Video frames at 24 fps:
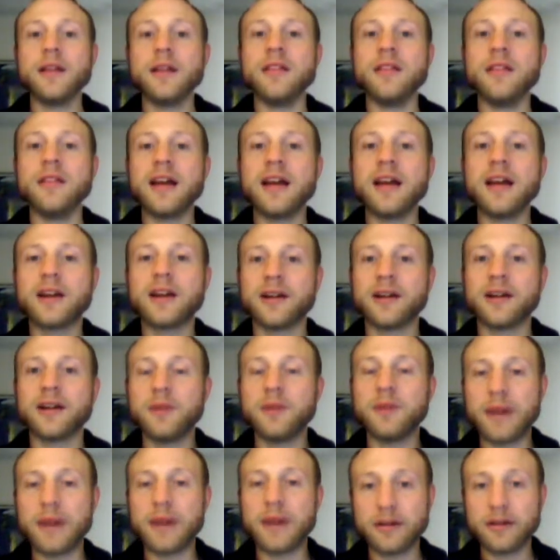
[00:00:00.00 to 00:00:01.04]
Then
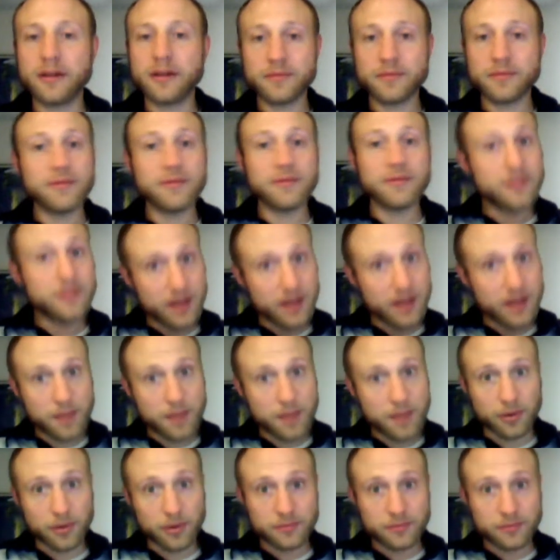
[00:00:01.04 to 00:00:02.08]
come about
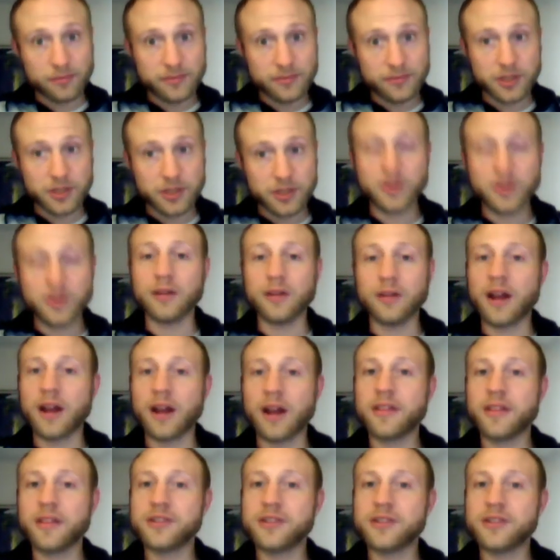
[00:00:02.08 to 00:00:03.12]
April. This is when a
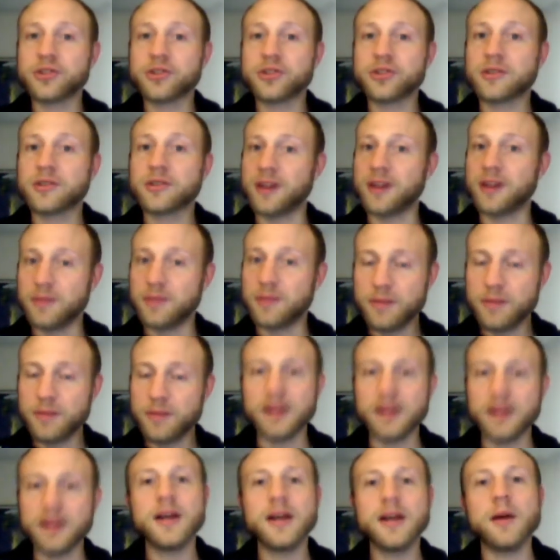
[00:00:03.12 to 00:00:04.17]
lot of things just come to
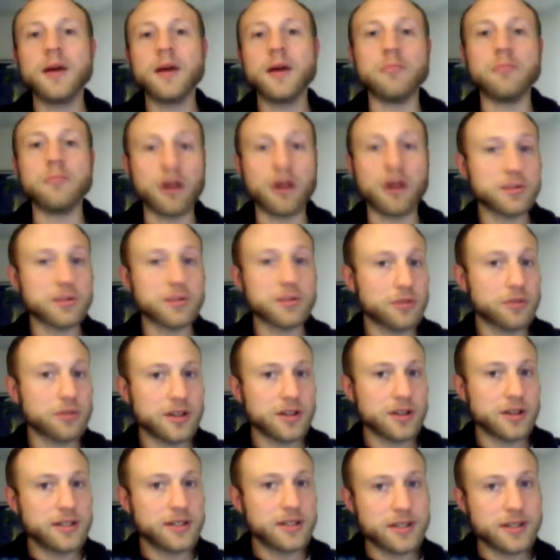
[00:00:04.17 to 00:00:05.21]
be. Mars will
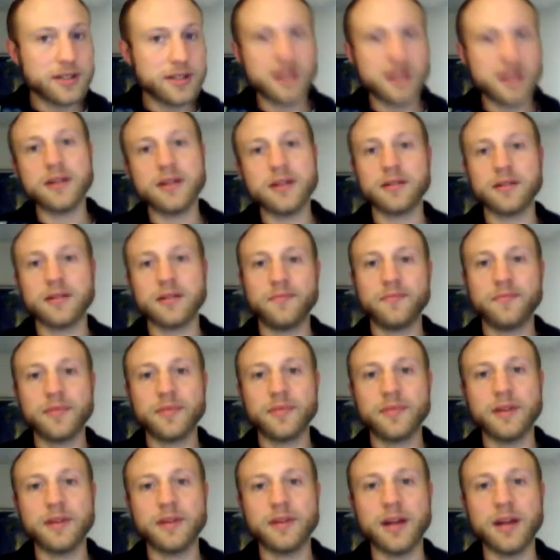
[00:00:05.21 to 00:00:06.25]
cross the ascendant
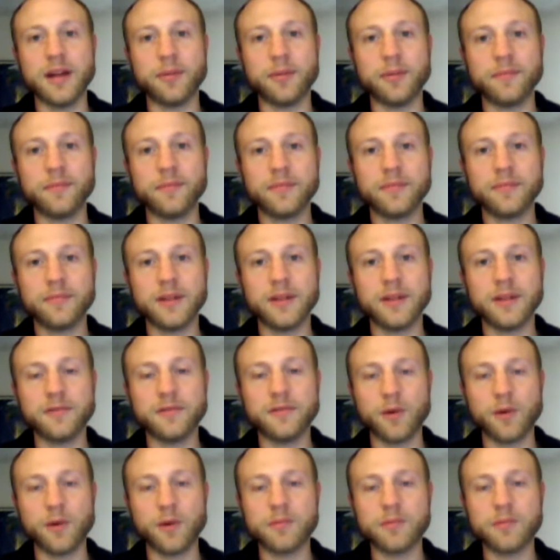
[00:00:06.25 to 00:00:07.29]
in April in a
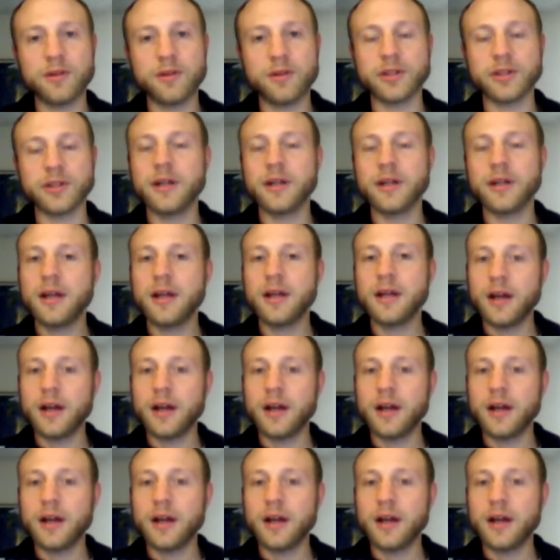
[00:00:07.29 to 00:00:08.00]
forward motion.